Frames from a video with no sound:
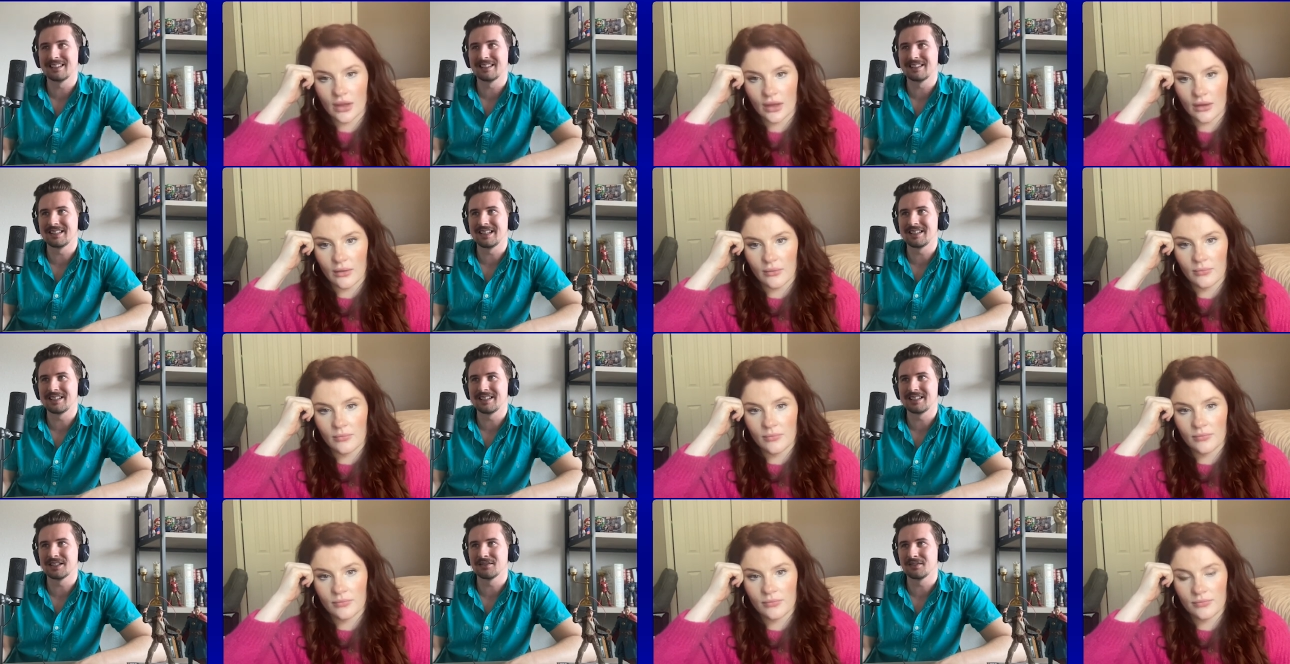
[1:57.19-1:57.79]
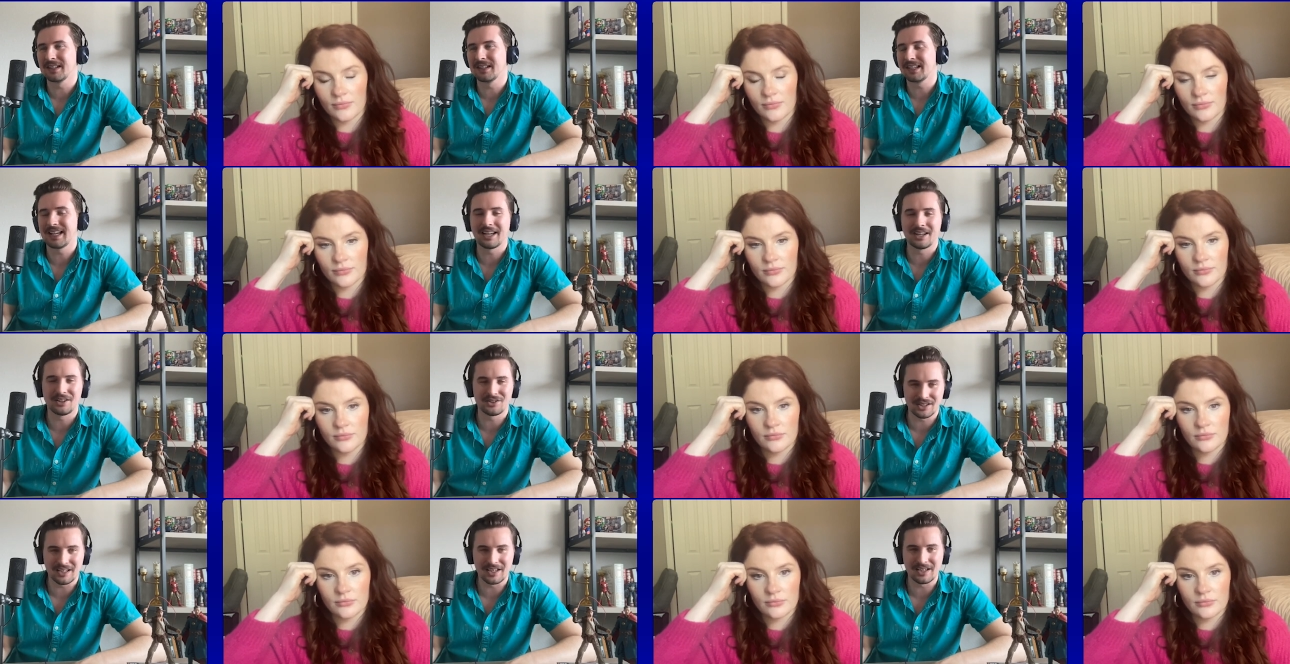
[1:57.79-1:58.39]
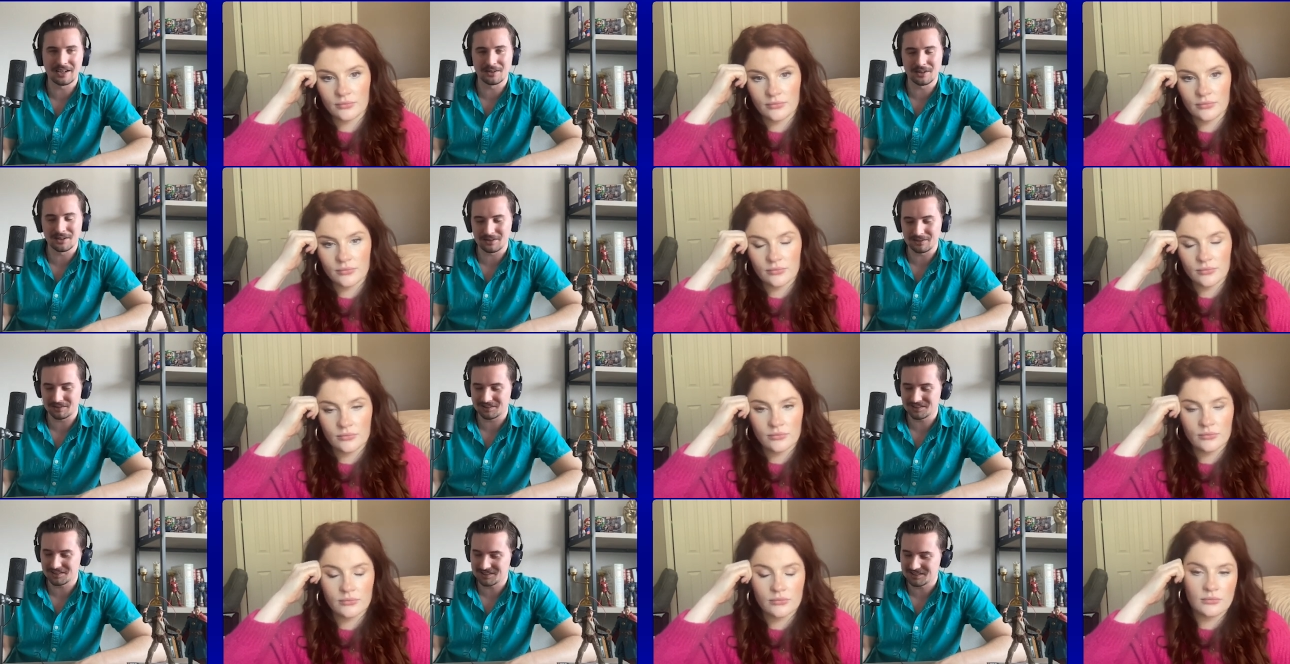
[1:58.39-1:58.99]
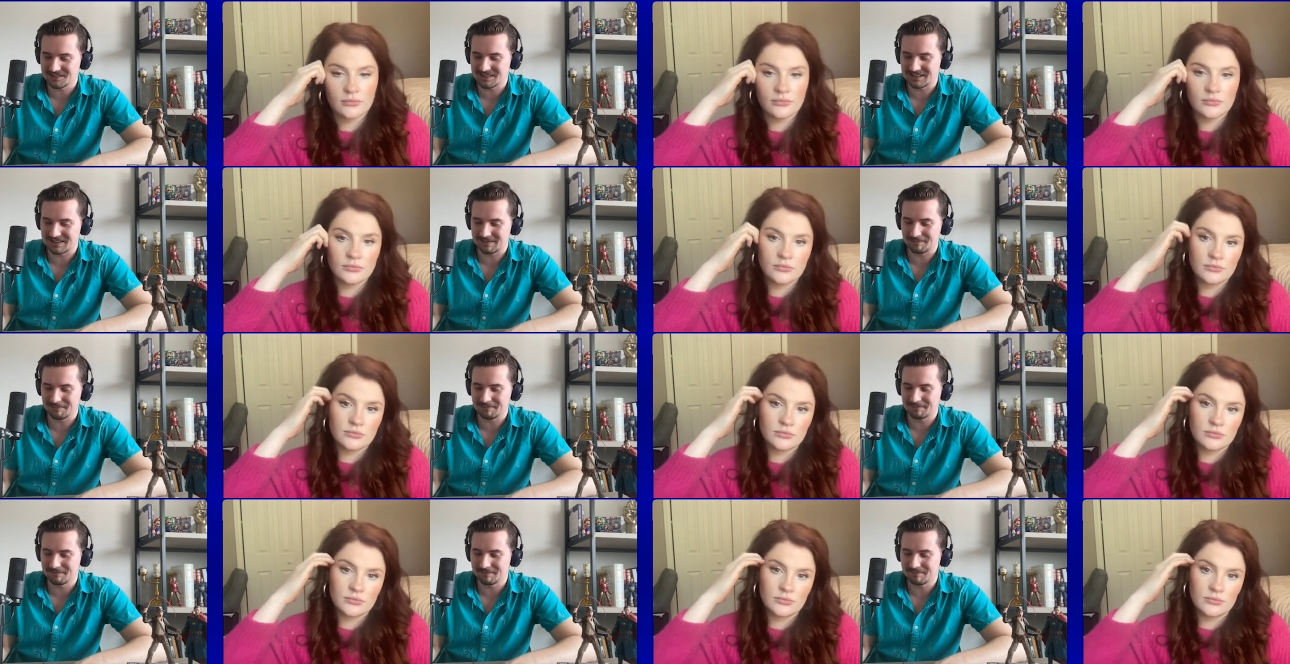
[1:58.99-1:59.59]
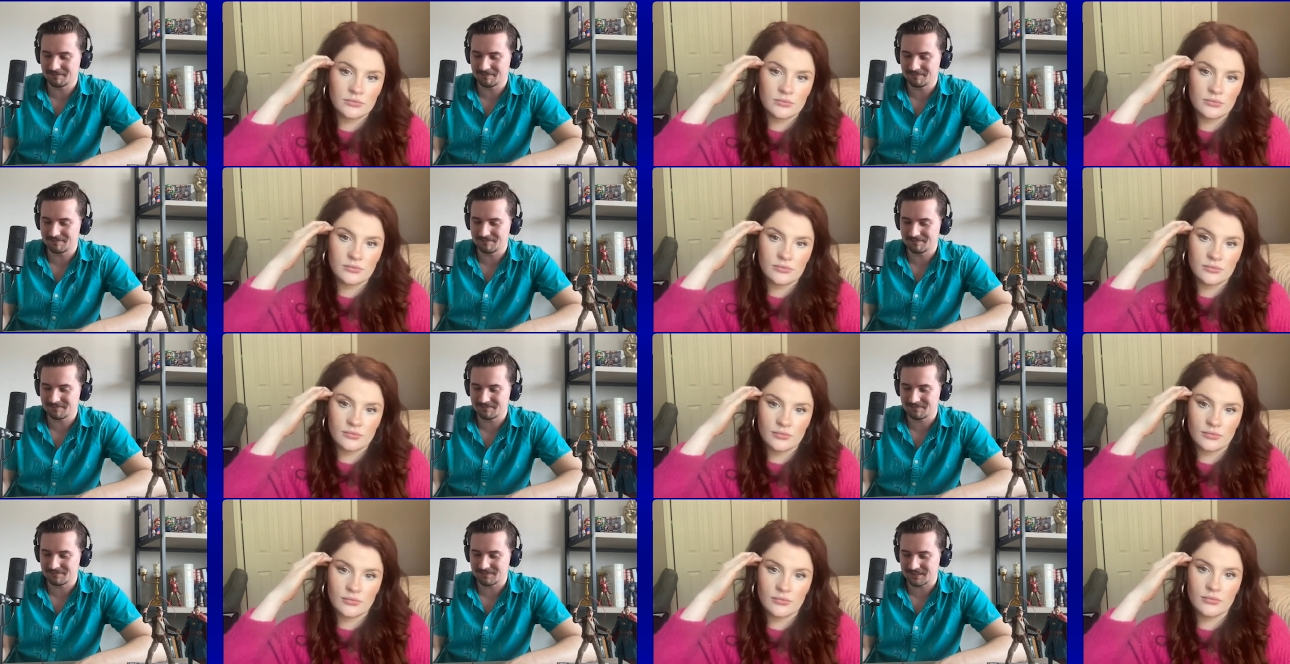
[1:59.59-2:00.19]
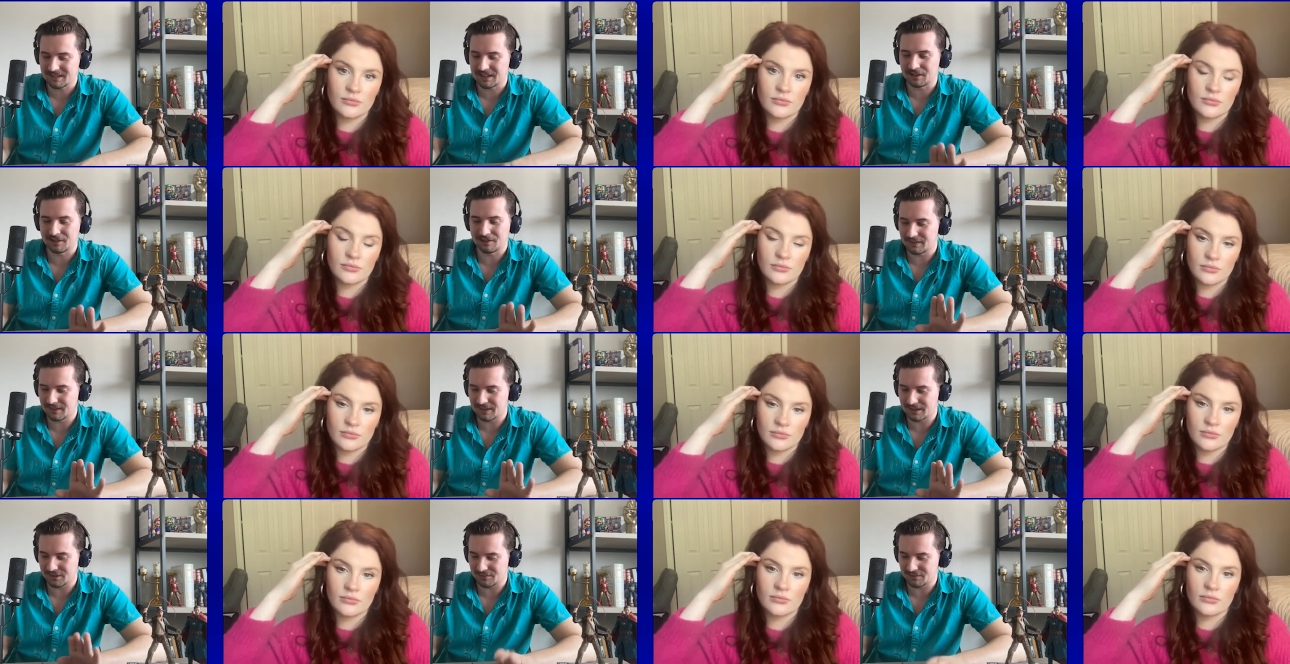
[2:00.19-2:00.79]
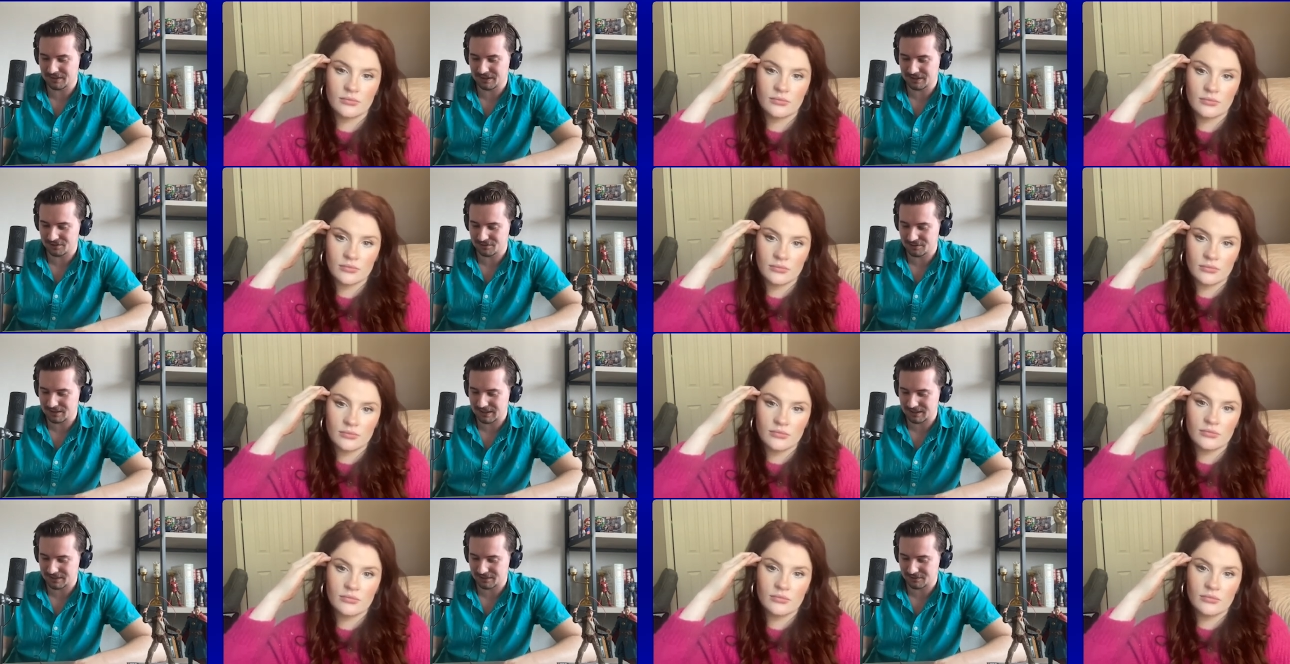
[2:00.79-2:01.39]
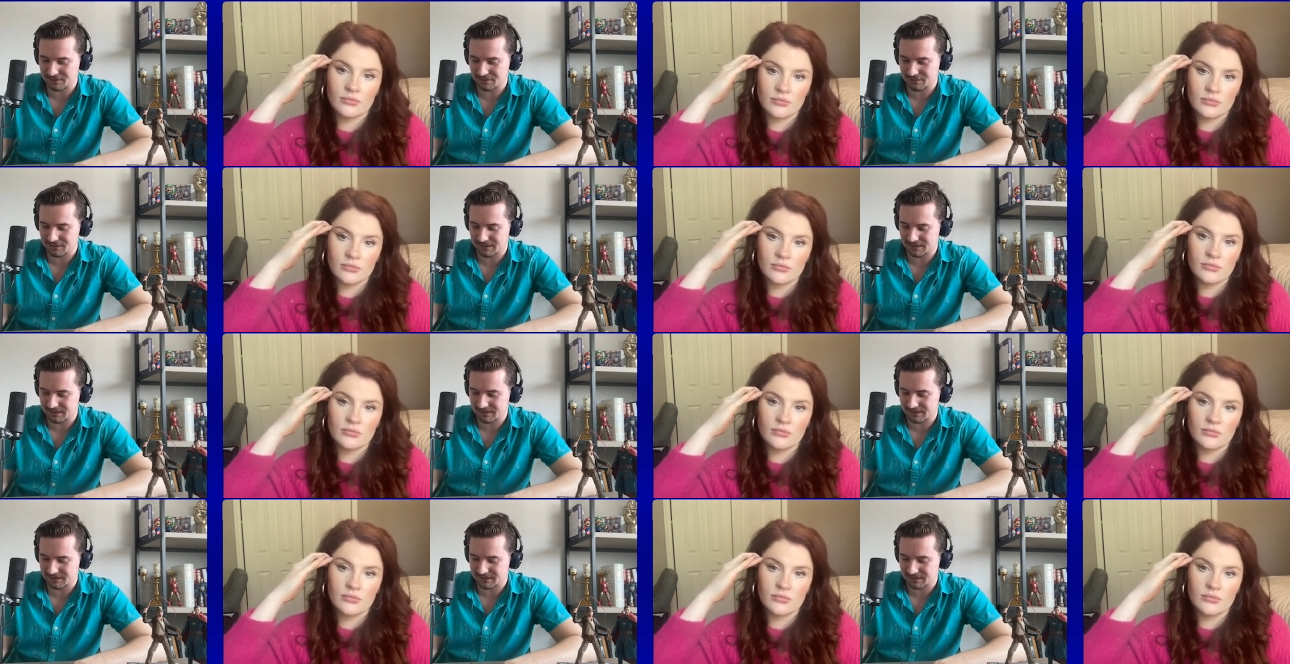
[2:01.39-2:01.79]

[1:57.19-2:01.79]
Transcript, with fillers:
Speaker 1: idea of like aging heroes. I don't know, very, very attractive for